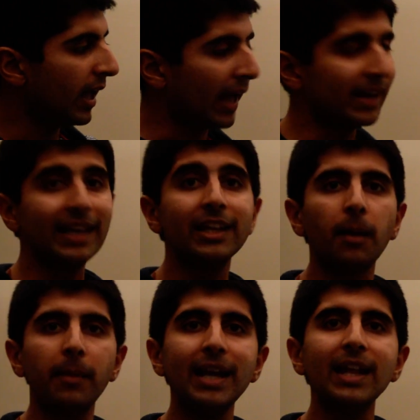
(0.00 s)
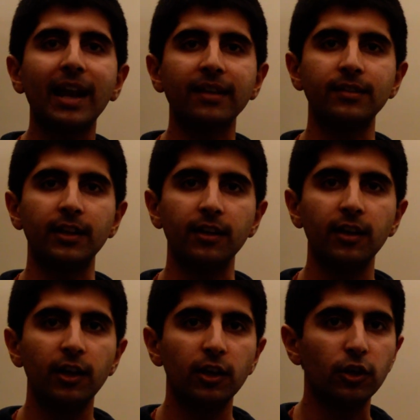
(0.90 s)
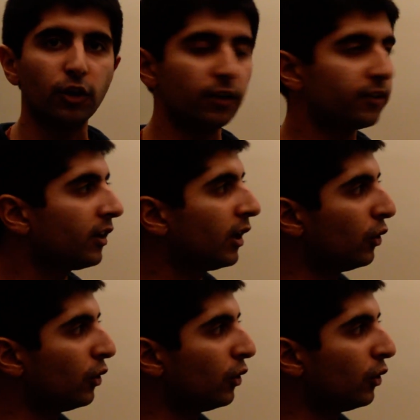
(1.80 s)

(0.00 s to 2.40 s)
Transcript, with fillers: and income inelastic goods,